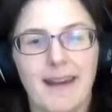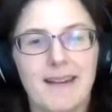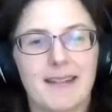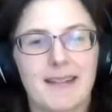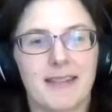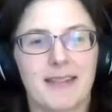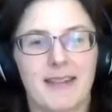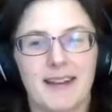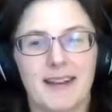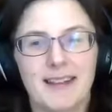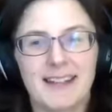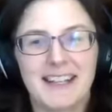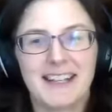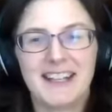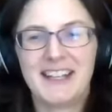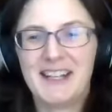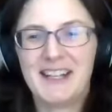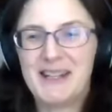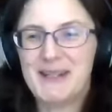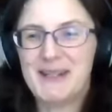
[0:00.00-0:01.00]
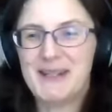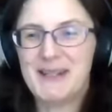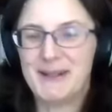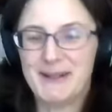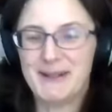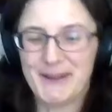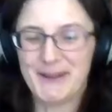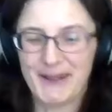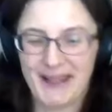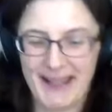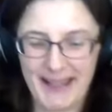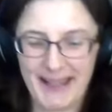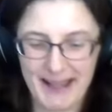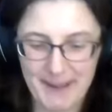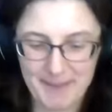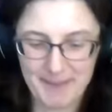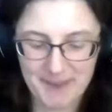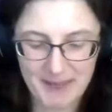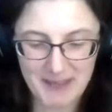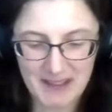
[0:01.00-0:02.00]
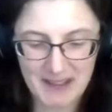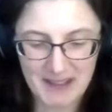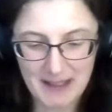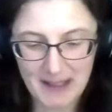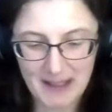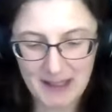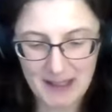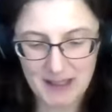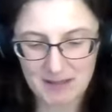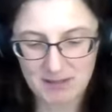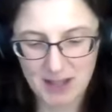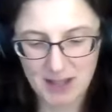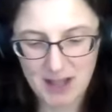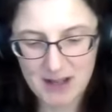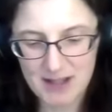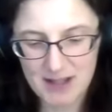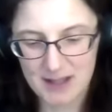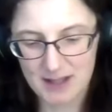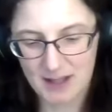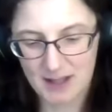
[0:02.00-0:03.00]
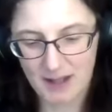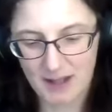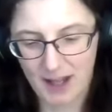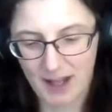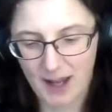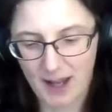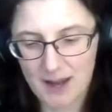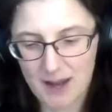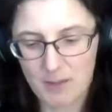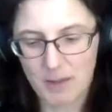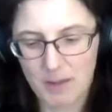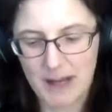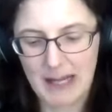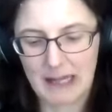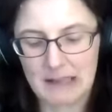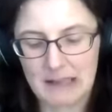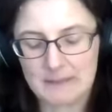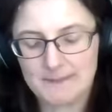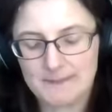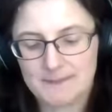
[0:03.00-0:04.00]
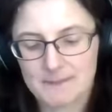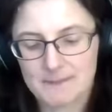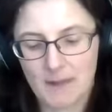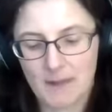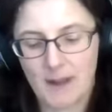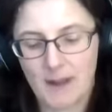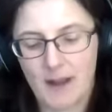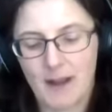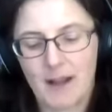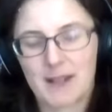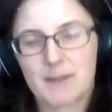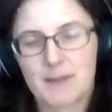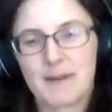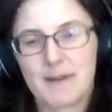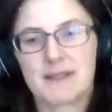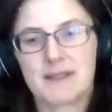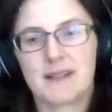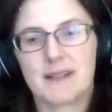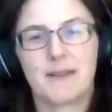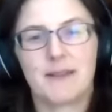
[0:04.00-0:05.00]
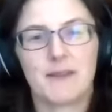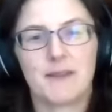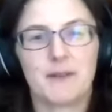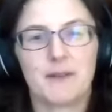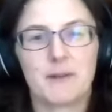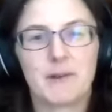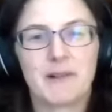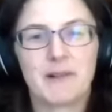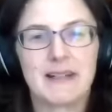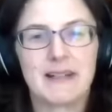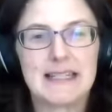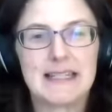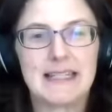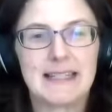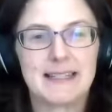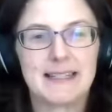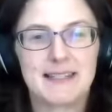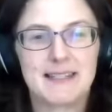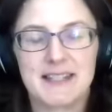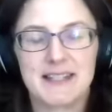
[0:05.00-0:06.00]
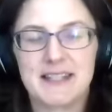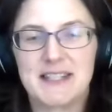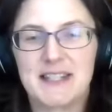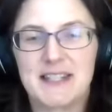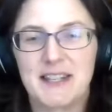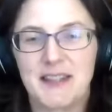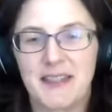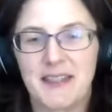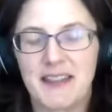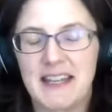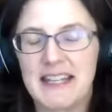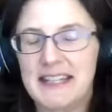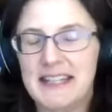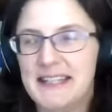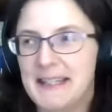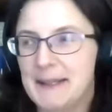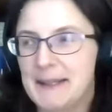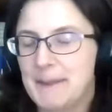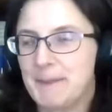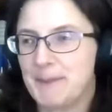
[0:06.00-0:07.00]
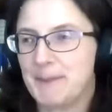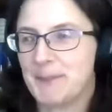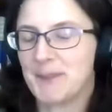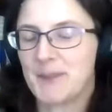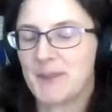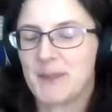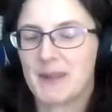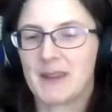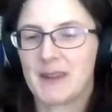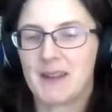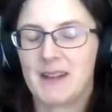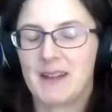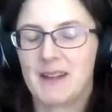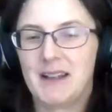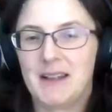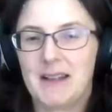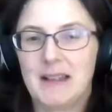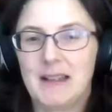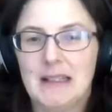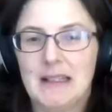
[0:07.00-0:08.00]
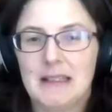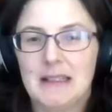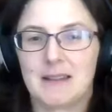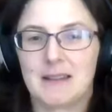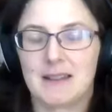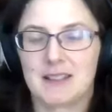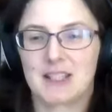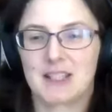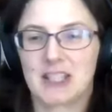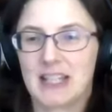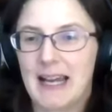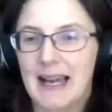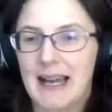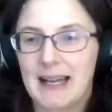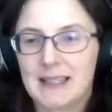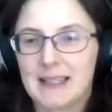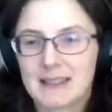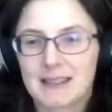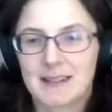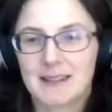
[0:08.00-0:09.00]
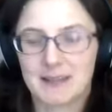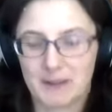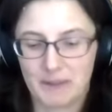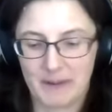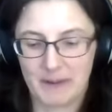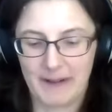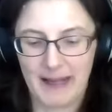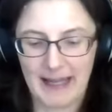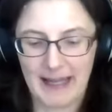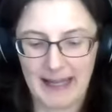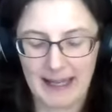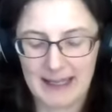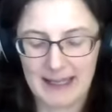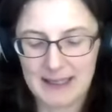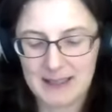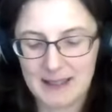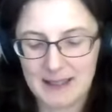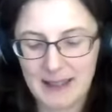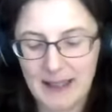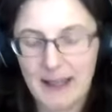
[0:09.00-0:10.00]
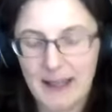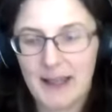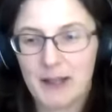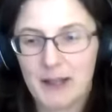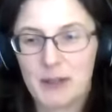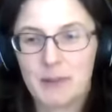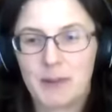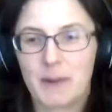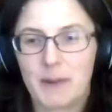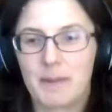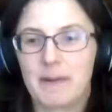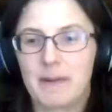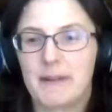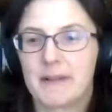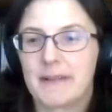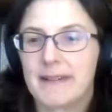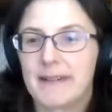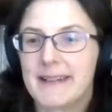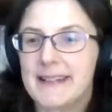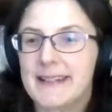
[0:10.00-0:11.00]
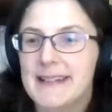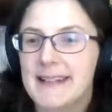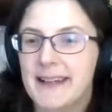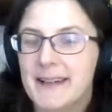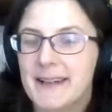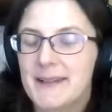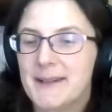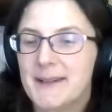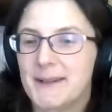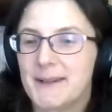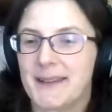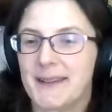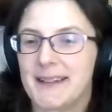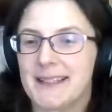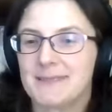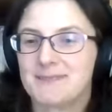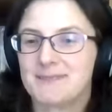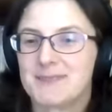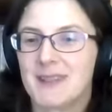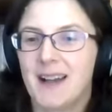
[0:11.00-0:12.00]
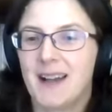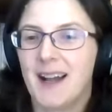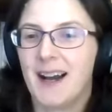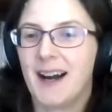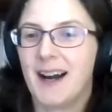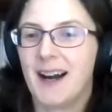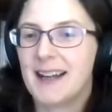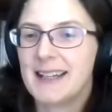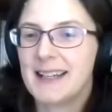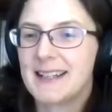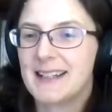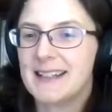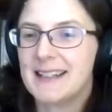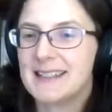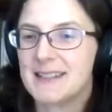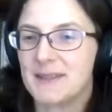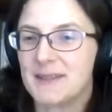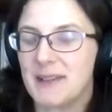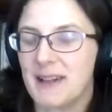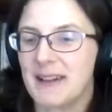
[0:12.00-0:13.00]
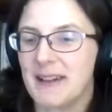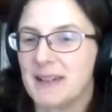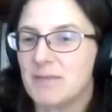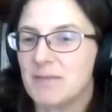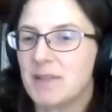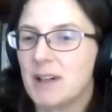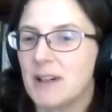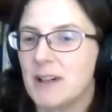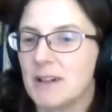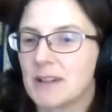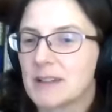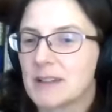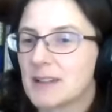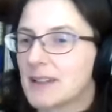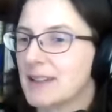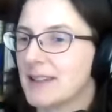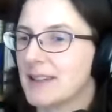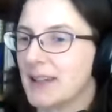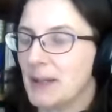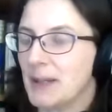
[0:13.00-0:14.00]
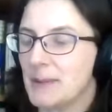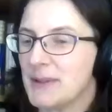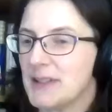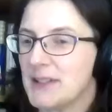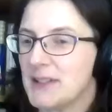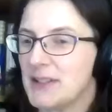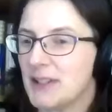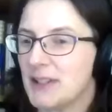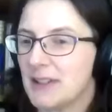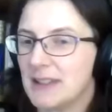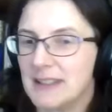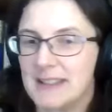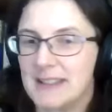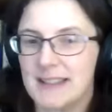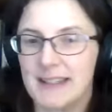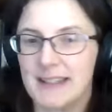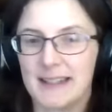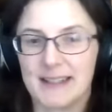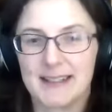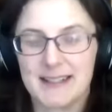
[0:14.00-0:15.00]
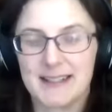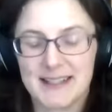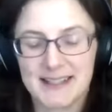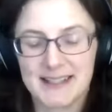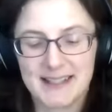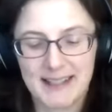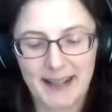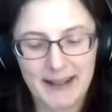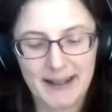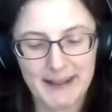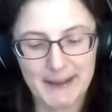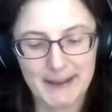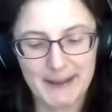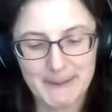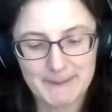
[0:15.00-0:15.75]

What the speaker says: thank you. Right, okay, well, I suppose if you've already listened to the chat that we had, you'll probably already know that I kind of like rocks because I was a geologist. So